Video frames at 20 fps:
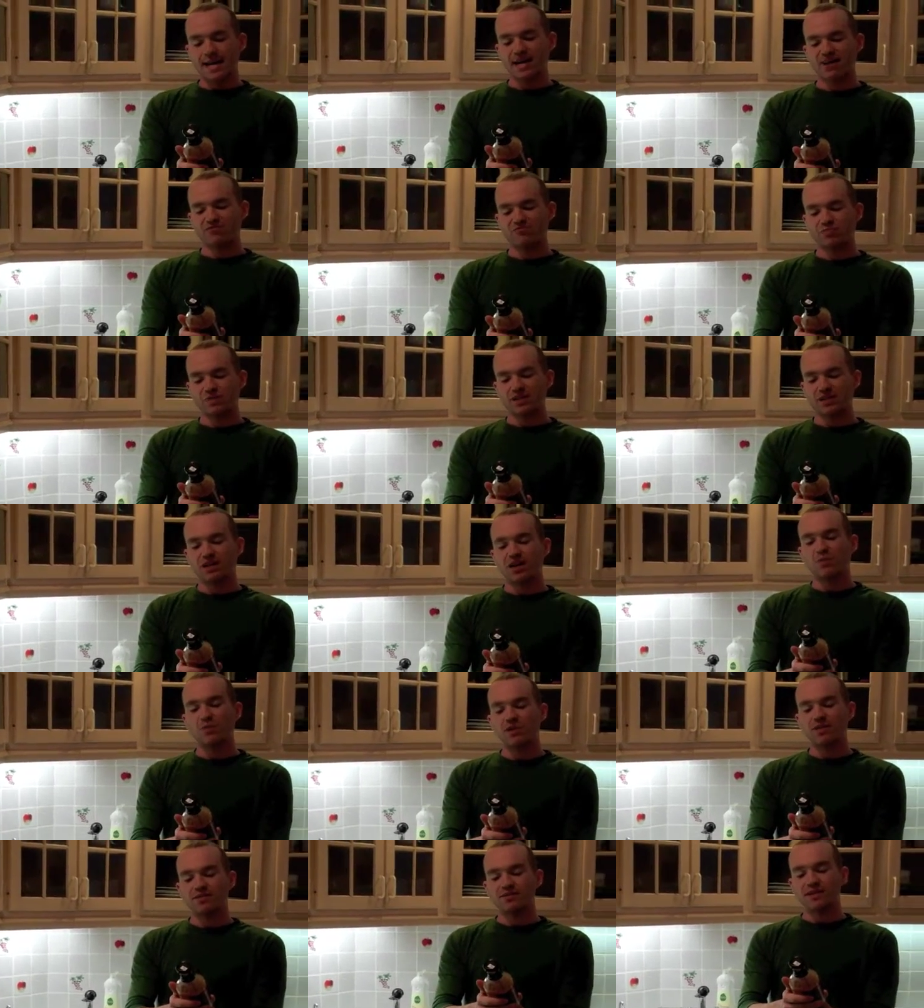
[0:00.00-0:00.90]
have
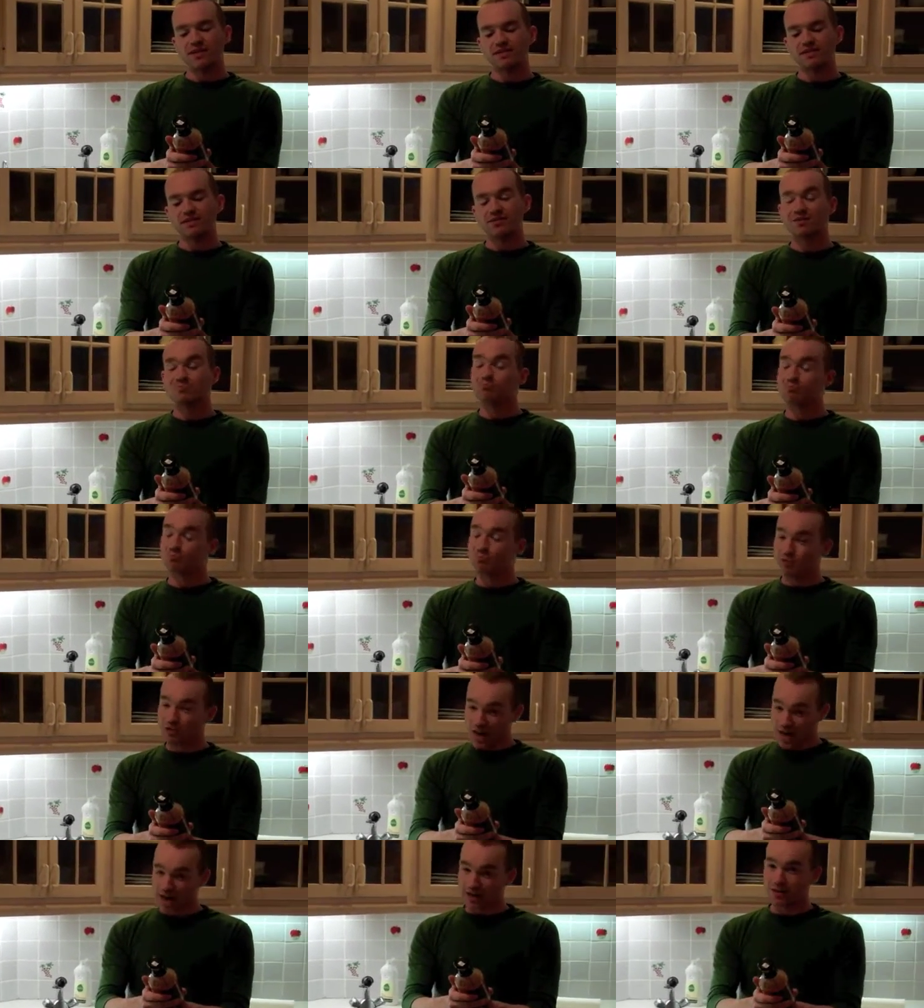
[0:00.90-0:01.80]
become addicted to
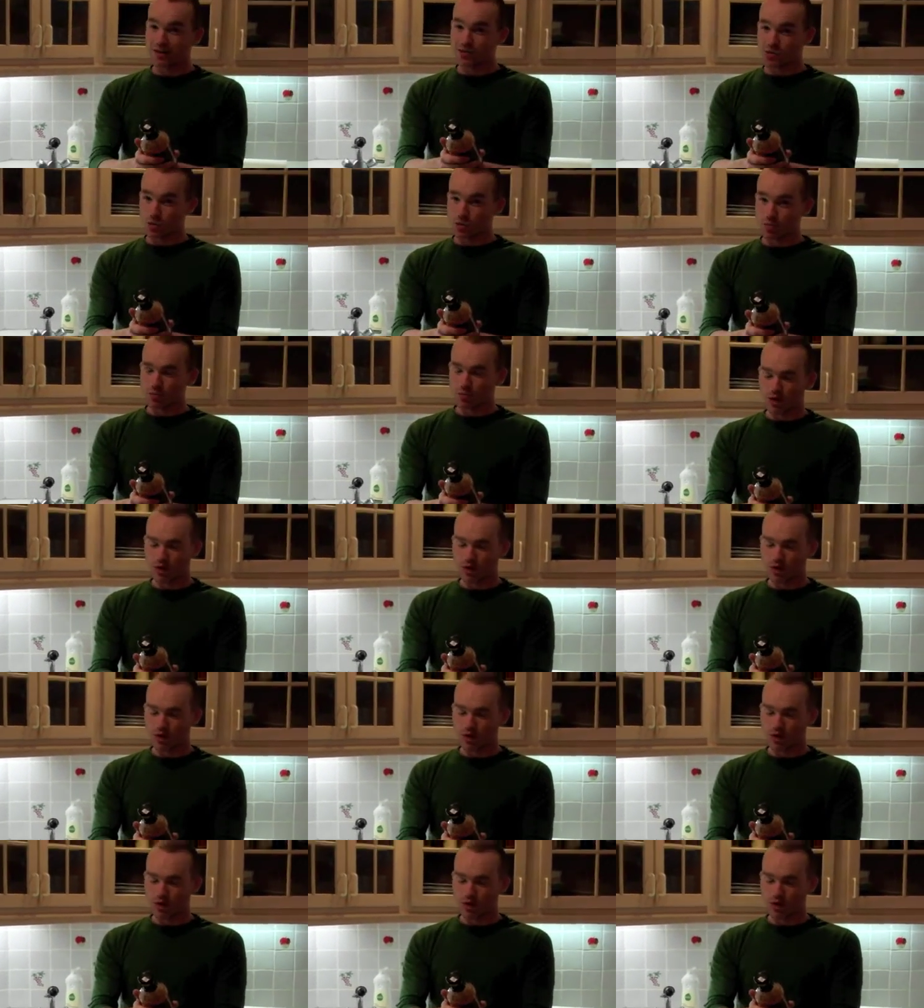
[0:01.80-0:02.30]
dinosaur